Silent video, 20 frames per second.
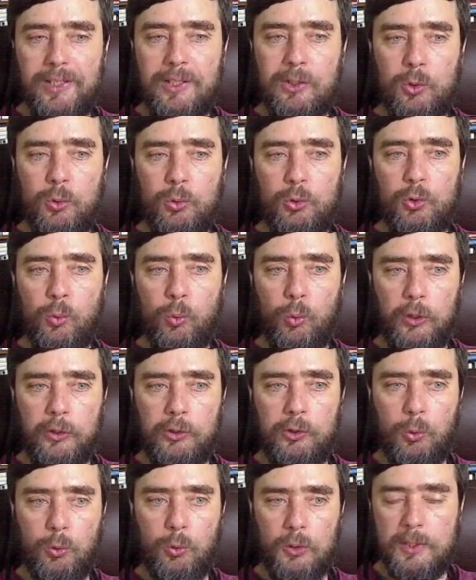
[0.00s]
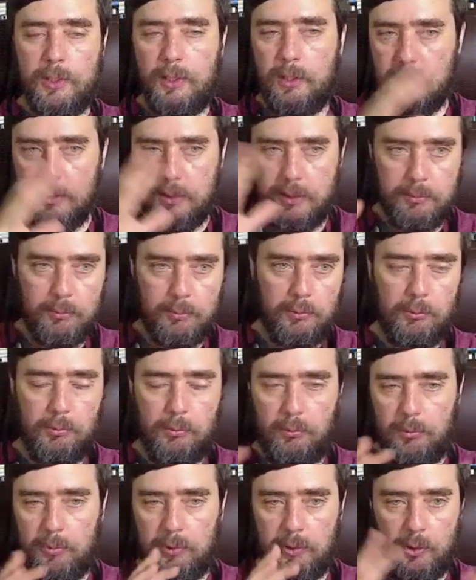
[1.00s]
do to work towards this,
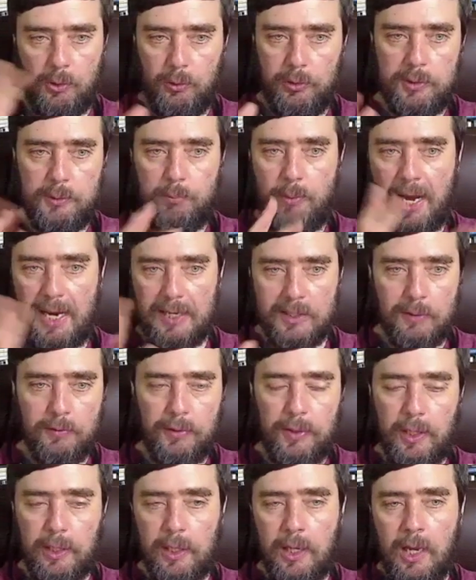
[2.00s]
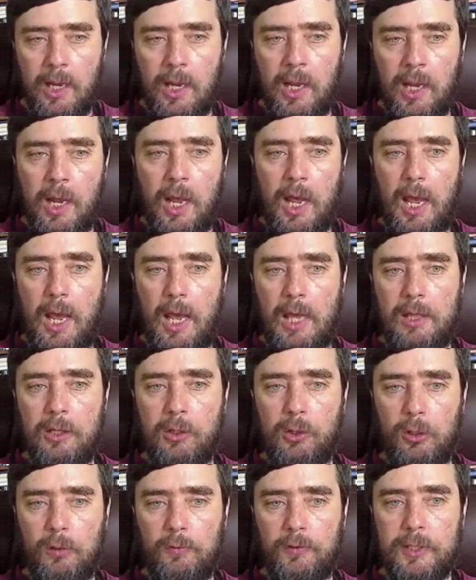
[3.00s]
you know, this massive thing. And then
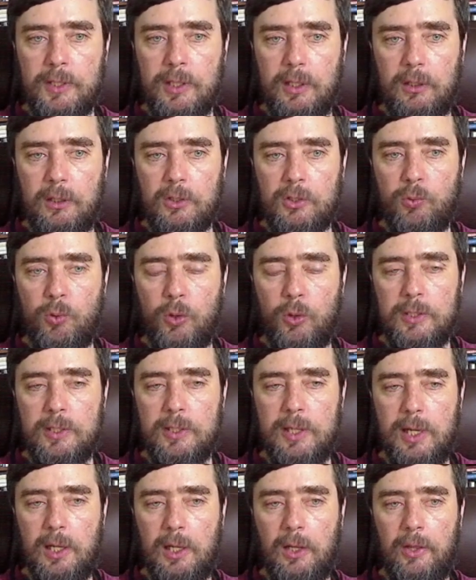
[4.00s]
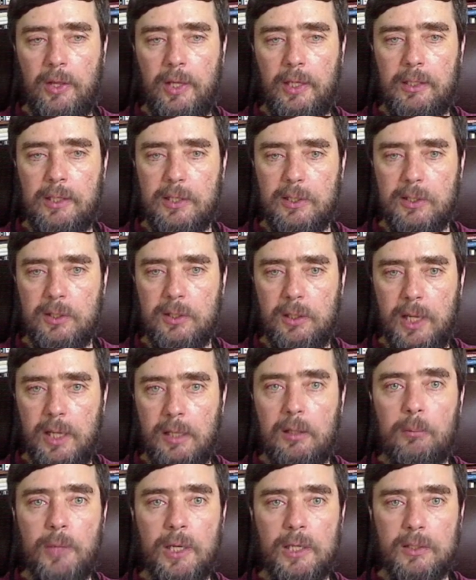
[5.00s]
all of a sudden, there's one cell that doesn't get
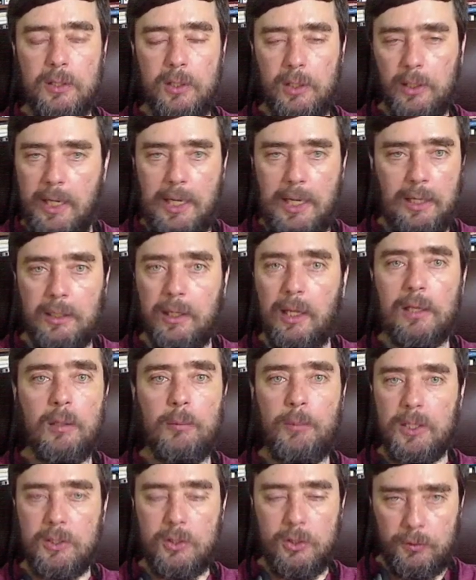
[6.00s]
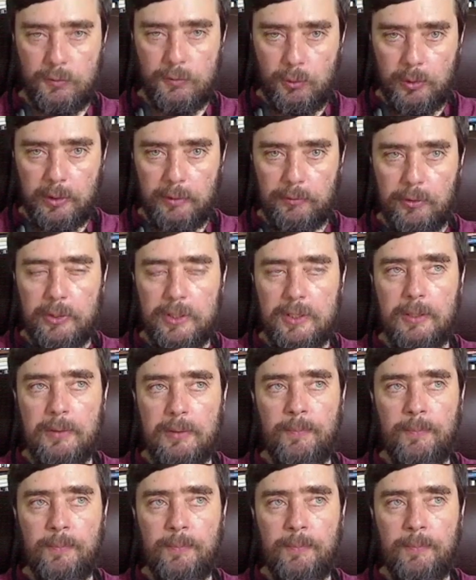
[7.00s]
the message, that can't get the message for whatever reason.